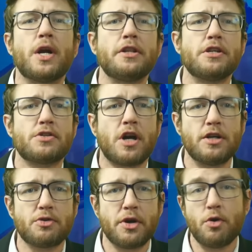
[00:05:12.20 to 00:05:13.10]
in this
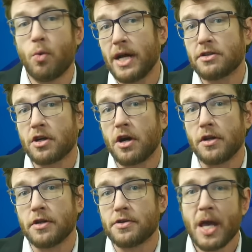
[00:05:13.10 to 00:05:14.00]
country who went to
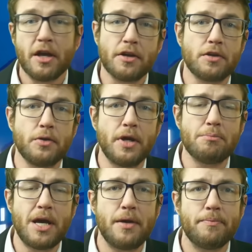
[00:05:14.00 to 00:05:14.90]
college, including
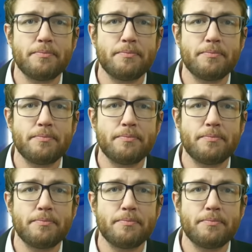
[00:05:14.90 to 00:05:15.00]
me,